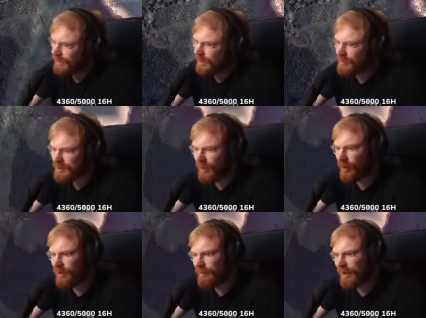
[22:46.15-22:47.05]
I'm losing my
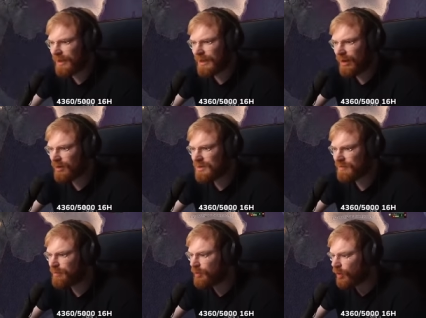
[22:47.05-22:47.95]
whole campaign now because
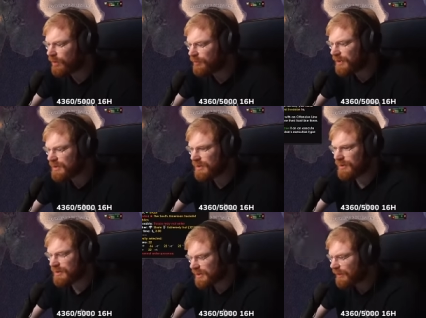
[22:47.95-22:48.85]
of broken peace
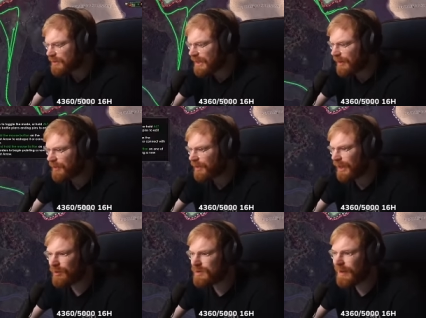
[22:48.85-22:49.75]
deals. Is that what's happening?
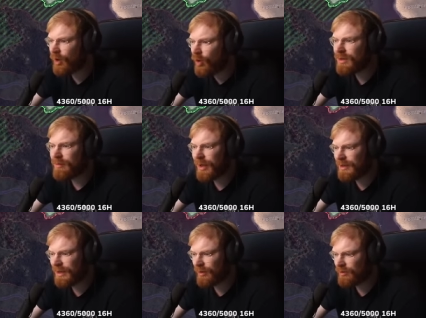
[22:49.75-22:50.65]
I lose my whole
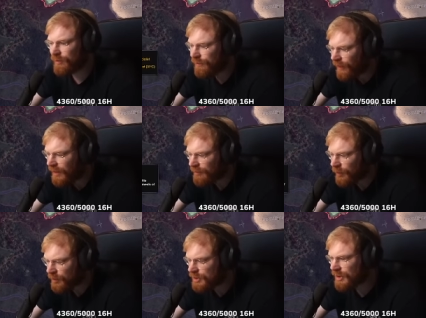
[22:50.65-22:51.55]
campaign now to fucking
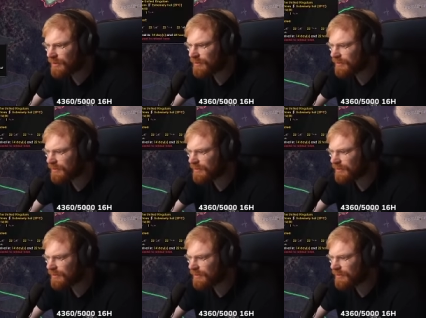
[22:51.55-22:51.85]
bullshit?